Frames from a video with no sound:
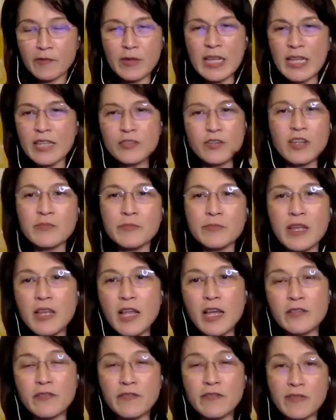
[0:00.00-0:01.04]
taught me a
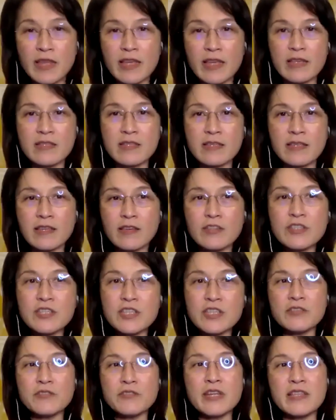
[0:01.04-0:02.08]
lot of things.
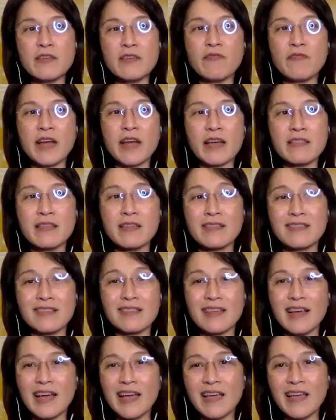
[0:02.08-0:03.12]
Considering the fact that
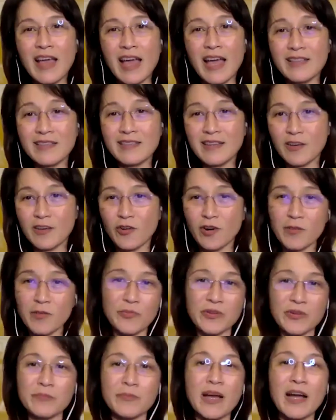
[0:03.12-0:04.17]
I had a
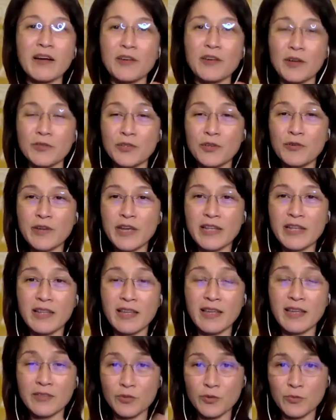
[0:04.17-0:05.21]
corporate background
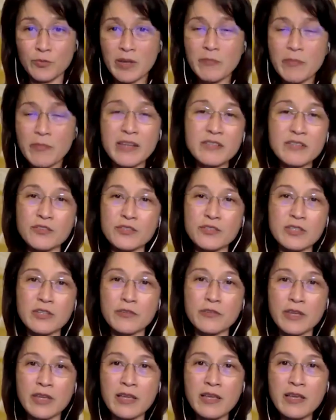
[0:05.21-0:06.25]
already, I took my master's
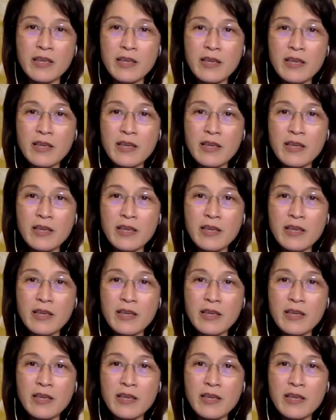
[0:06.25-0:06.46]
degree,